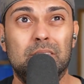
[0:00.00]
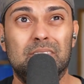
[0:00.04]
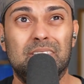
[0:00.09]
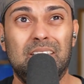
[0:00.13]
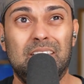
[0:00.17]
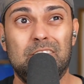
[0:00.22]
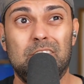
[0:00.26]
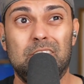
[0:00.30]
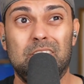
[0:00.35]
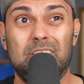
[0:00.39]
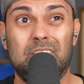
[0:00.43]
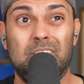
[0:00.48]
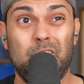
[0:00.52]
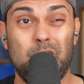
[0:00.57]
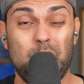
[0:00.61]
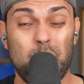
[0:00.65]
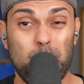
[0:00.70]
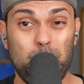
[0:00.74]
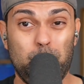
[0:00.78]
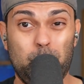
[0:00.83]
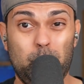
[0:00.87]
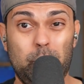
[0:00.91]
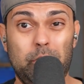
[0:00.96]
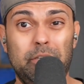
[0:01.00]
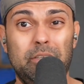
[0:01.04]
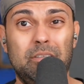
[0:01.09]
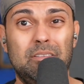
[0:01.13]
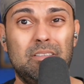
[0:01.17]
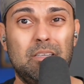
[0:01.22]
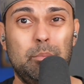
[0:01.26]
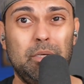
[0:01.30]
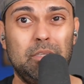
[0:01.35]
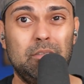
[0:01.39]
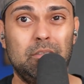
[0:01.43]
That's just consumer, right?
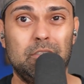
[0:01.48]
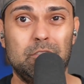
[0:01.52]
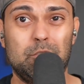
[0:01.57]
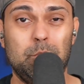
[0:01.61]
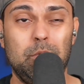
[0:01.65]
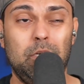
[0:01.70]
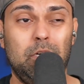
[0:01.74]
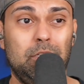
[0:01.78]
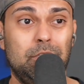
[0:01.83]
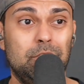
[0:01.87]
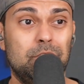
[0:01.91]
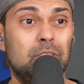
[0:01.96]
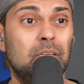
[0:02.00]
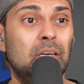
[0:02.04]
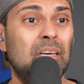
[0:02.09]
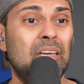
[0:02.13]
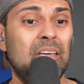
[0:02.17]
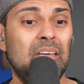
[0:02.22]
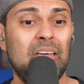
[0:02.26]
Come on, let's be honest.